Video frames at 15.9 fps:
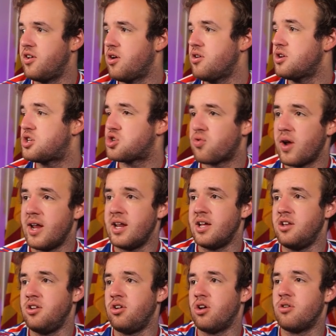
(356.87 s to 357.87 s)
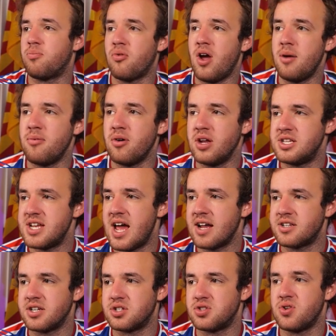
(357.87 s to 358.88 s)
If you go to training and you go to primary
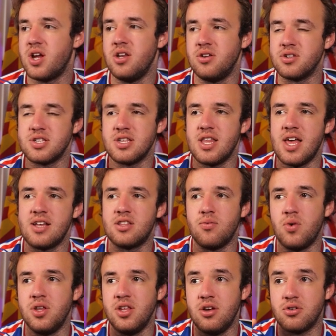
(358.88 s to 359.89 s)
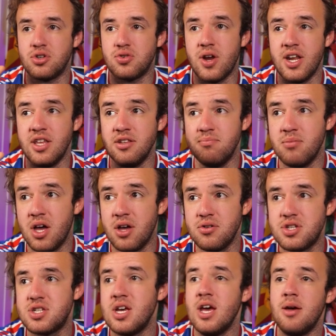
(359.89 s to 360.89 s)
tactic trained, you'll select the one that you're training the
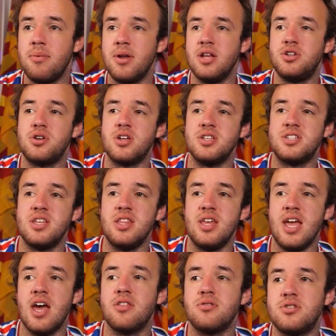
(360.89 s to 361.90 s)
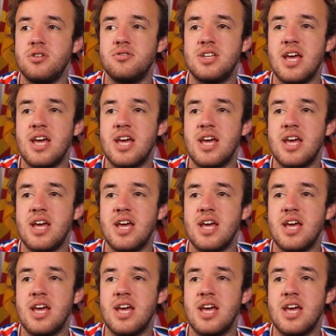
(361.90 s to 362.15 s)
most. But as you can see, the other two